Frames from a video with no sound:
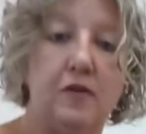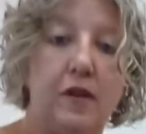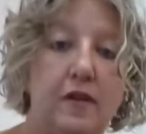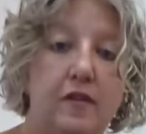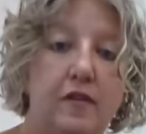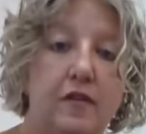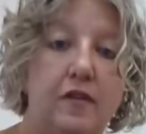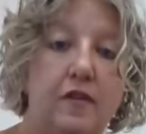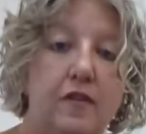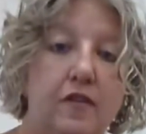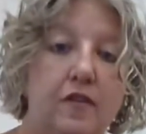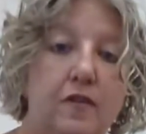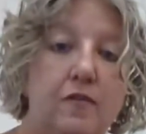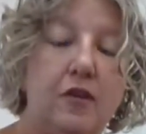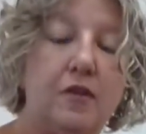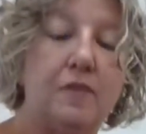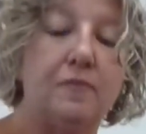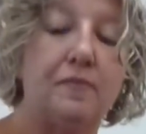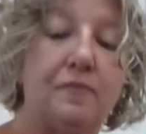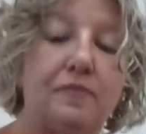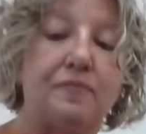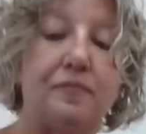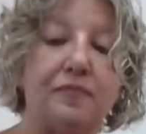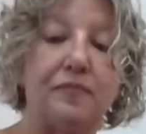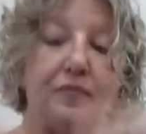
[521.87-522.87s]
you guys can see me,
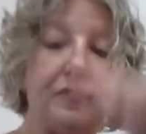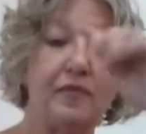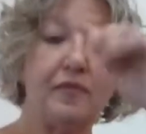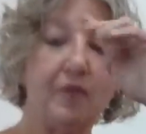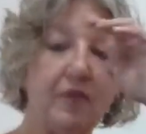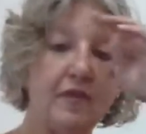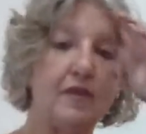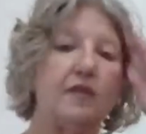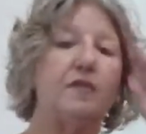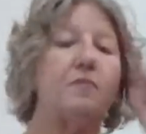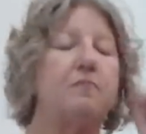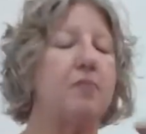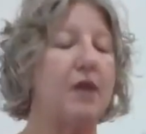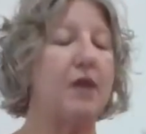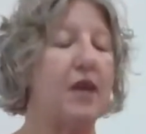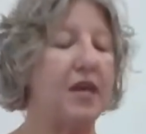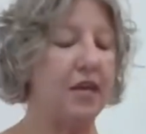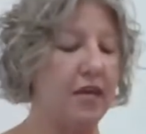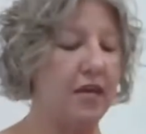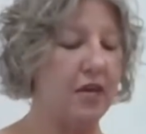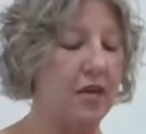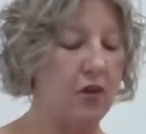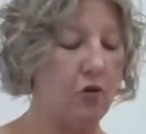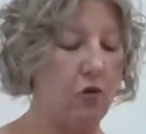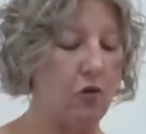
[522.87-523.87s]

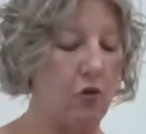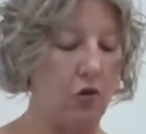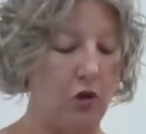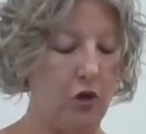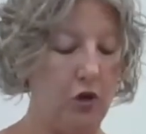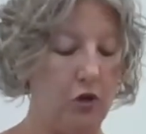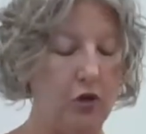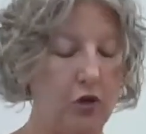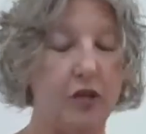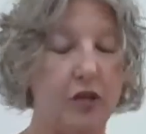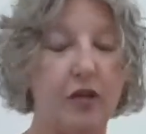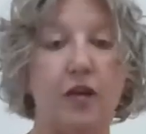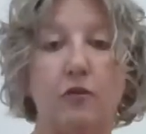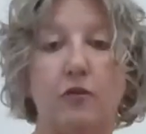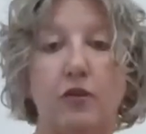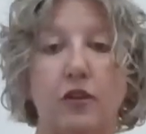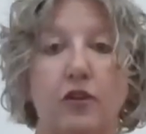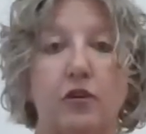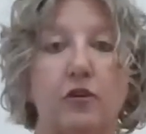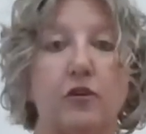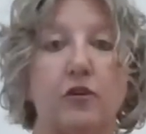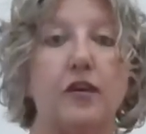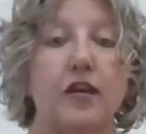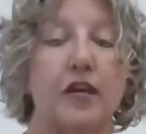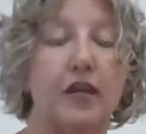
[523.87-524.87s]
baking or cooking
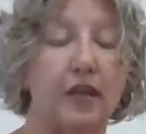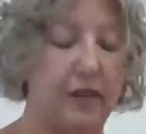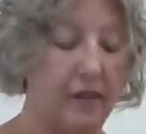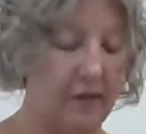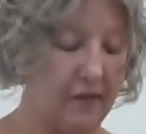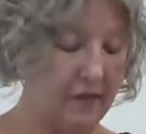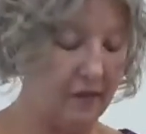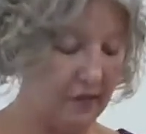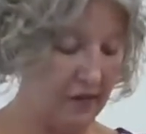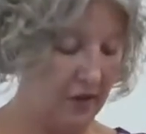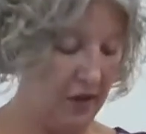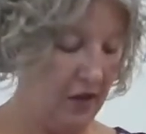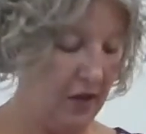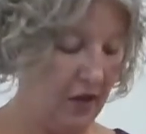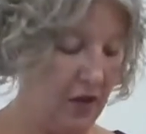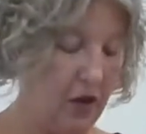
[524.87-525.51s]
with your kids.